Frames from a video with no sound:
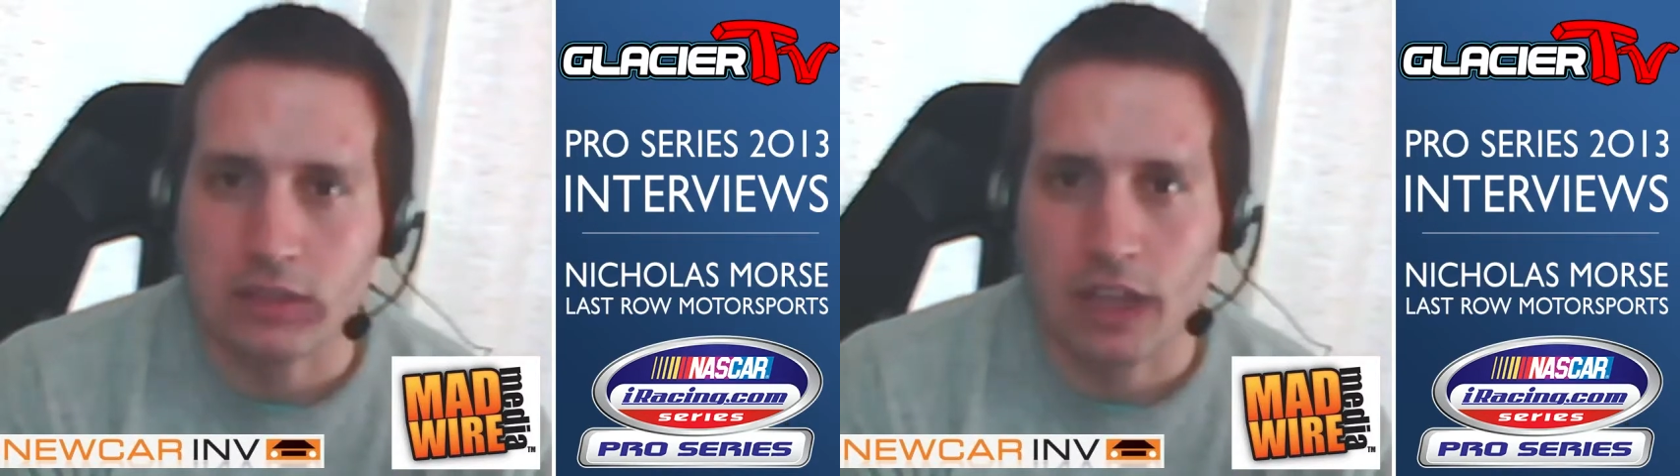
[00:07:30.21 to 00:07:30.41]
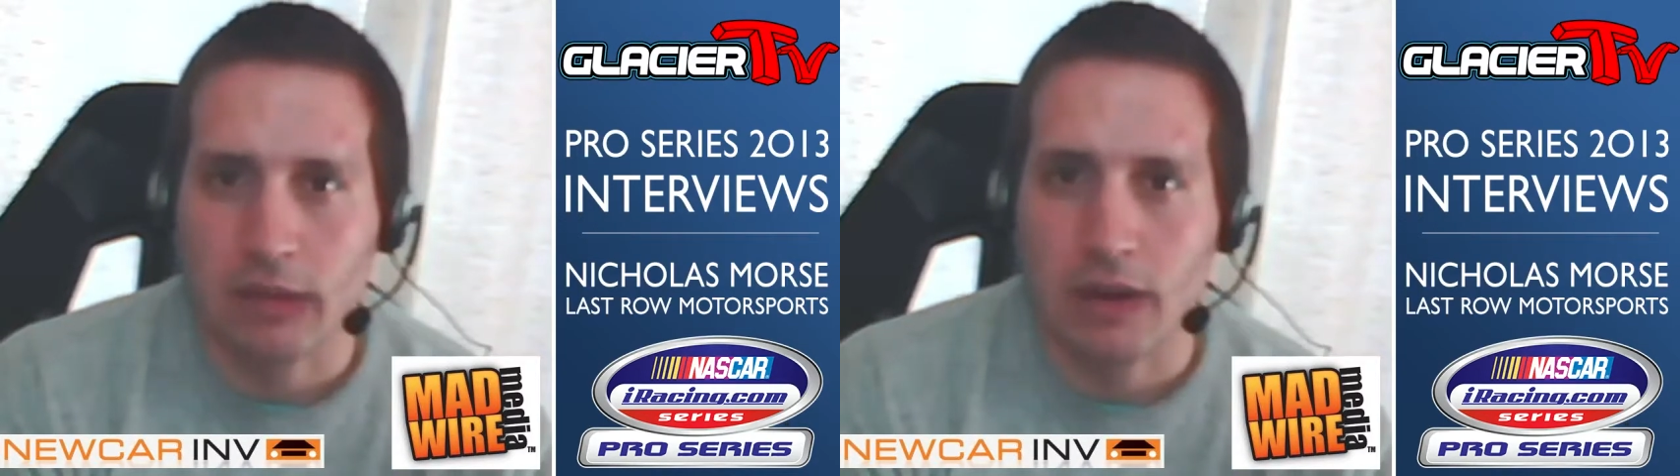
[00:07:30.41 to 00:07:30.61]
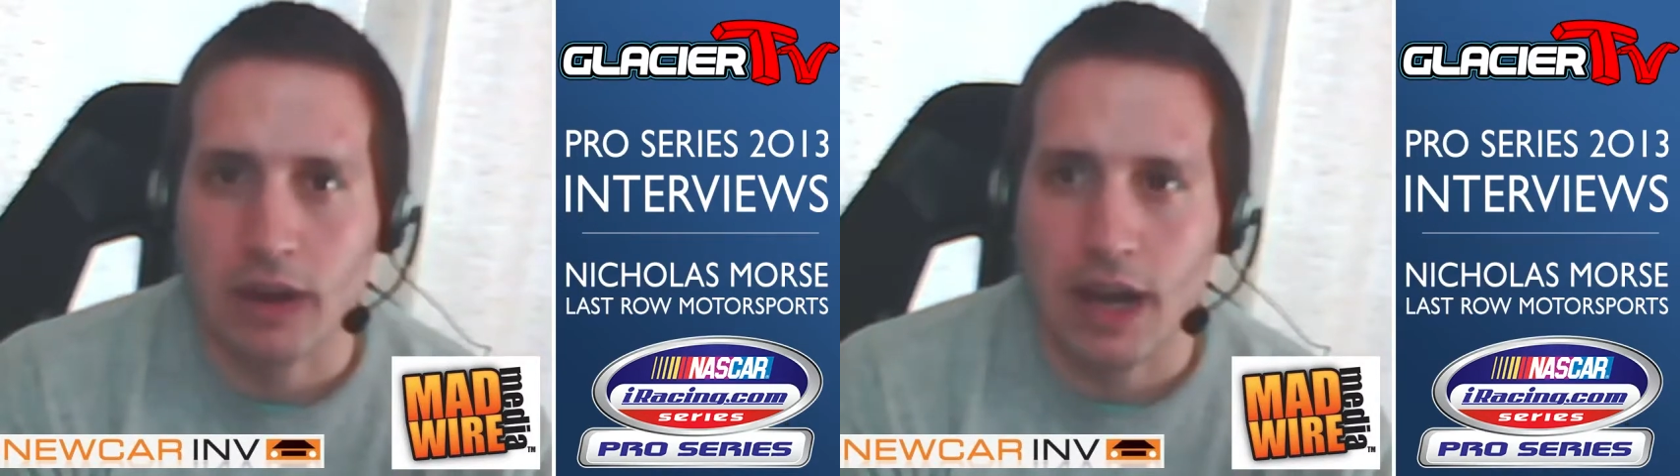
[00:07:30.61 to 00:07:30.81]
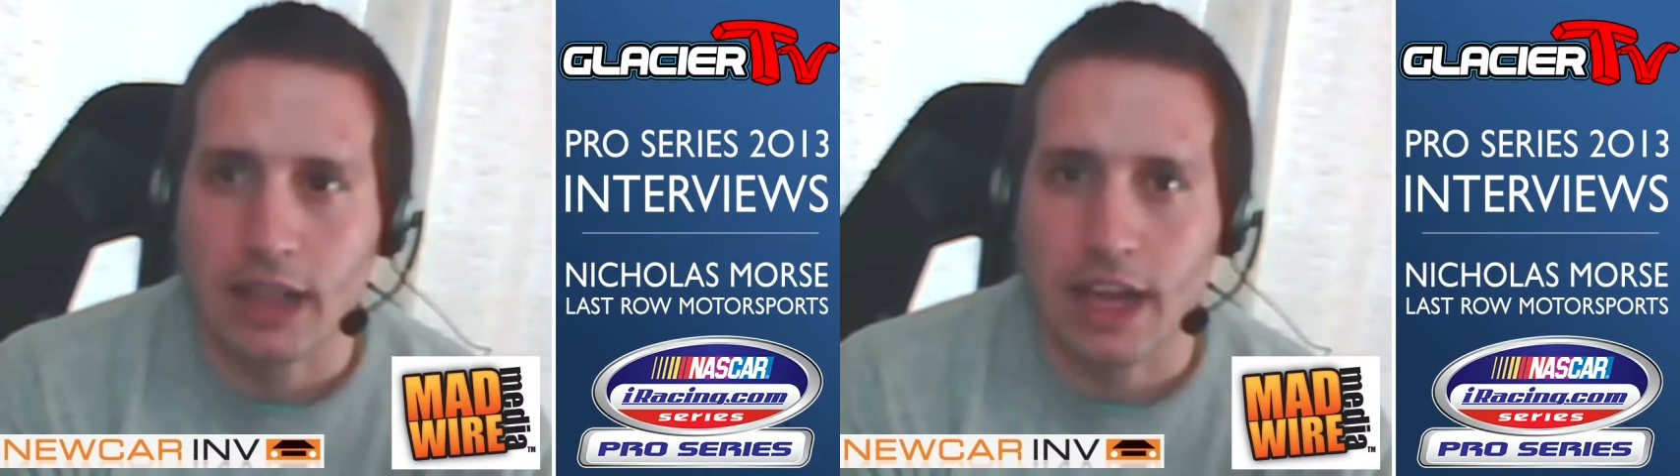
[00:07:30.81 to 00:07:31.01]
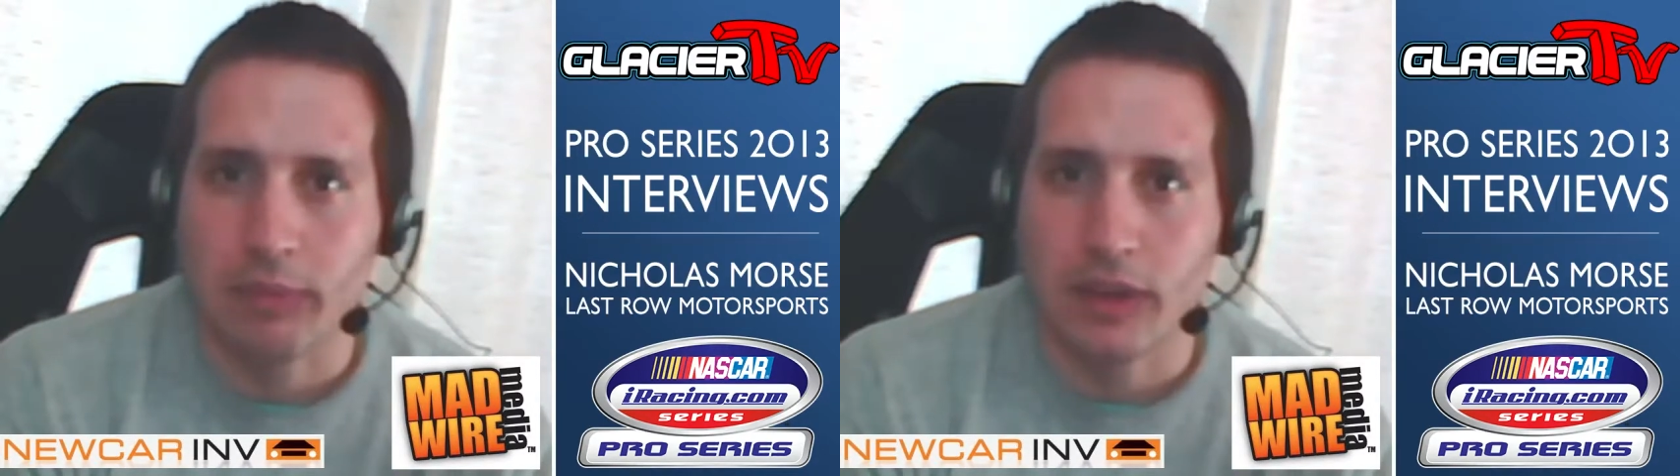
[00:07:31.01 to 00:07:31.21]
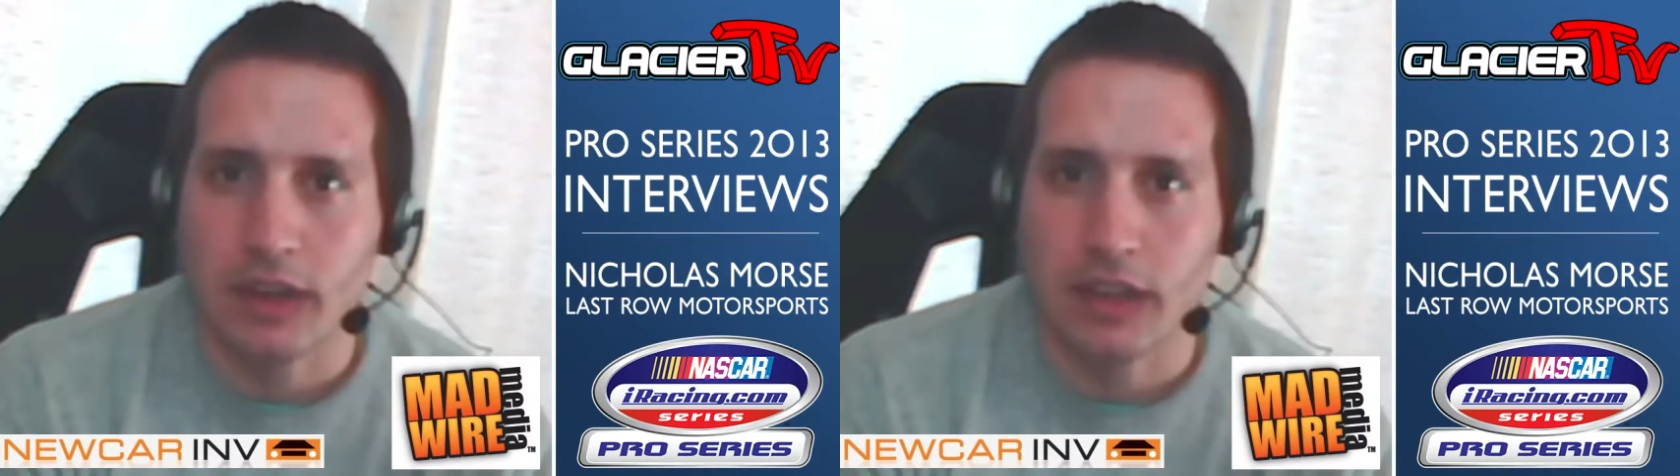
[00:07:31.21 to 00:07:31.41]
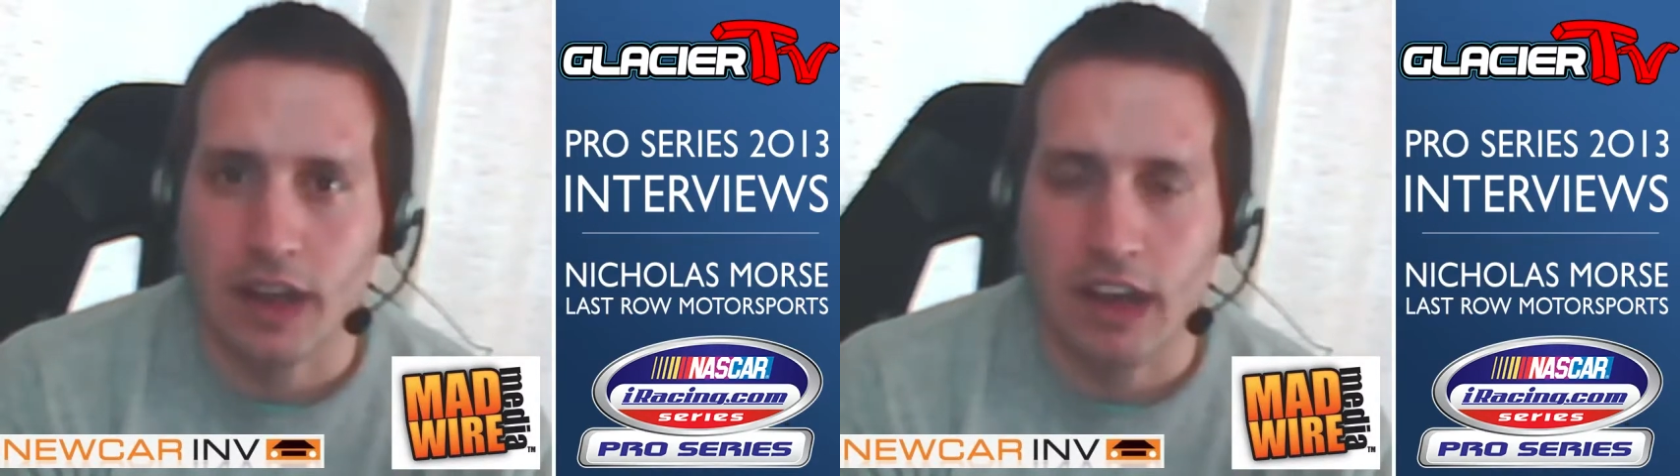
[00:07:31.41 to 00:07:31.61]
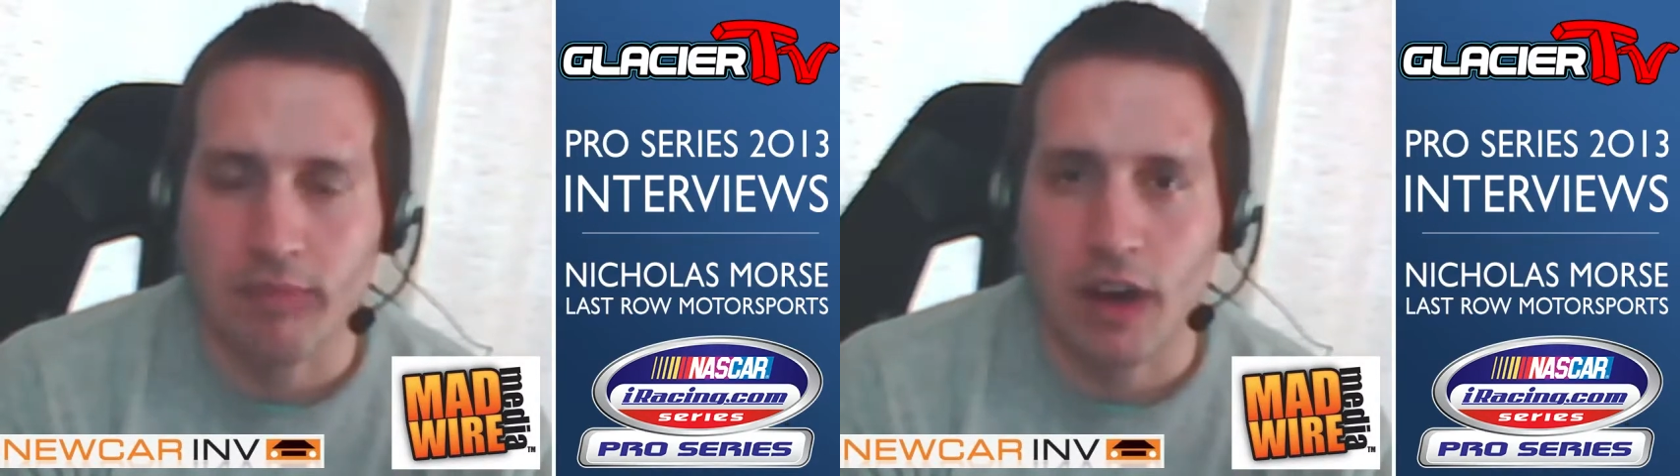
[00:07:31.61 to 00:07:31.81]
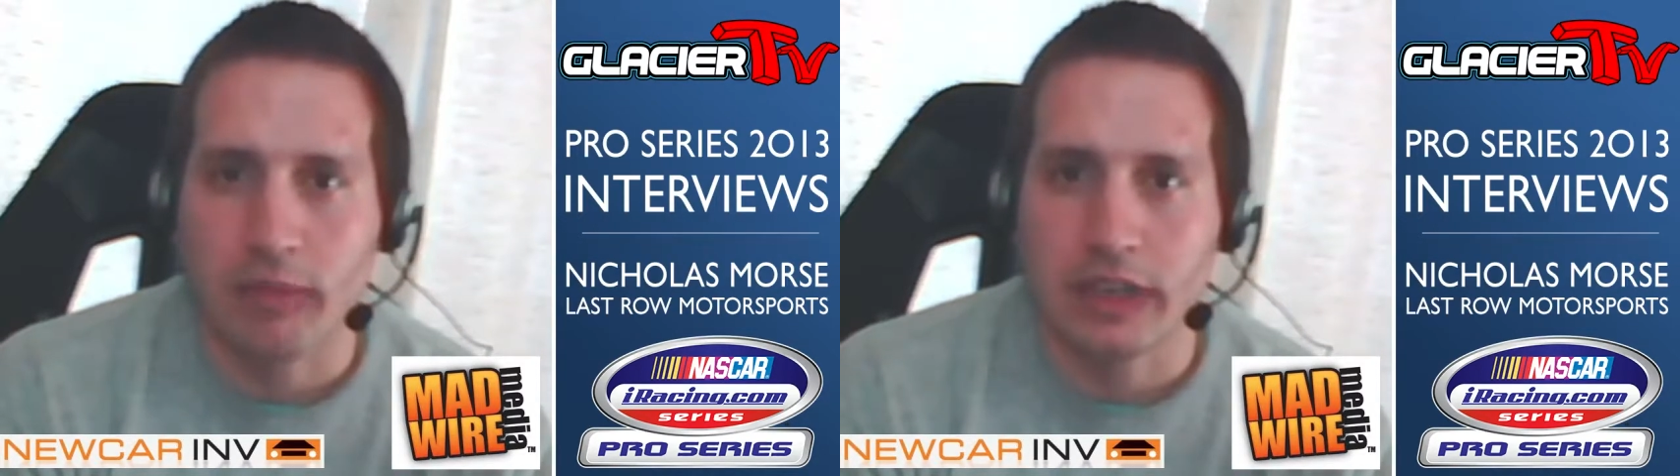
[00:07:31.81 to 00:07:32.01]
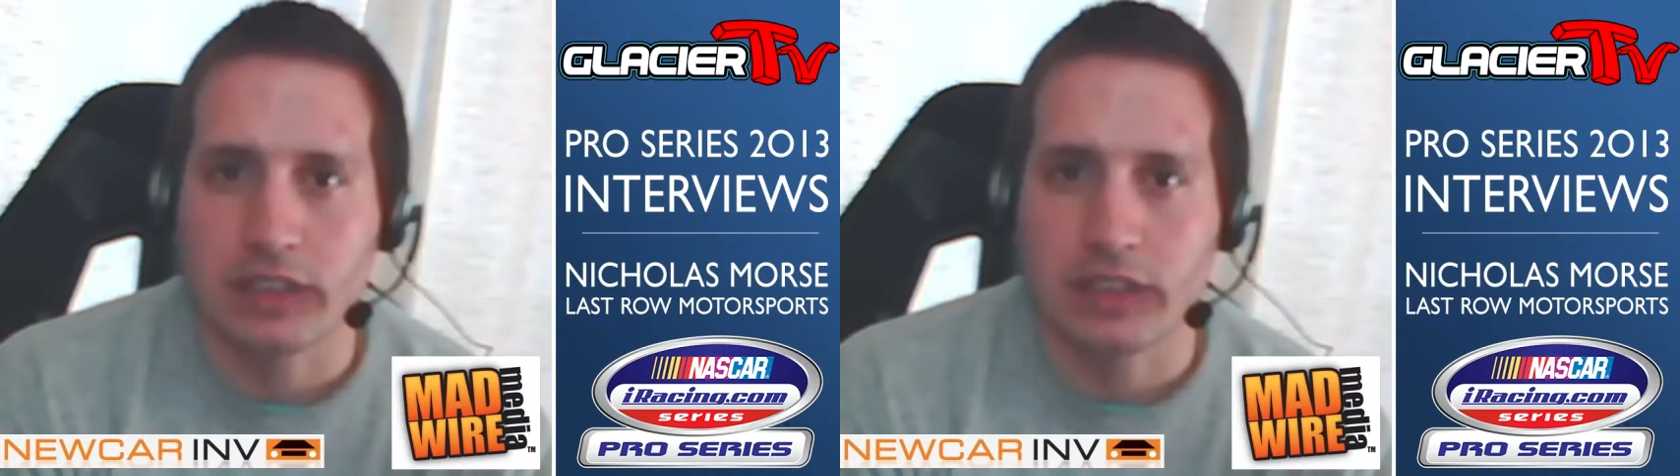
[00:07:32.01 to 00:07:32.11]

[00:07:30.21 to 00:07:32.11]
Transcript: It's not about hot lapping and dive bombing.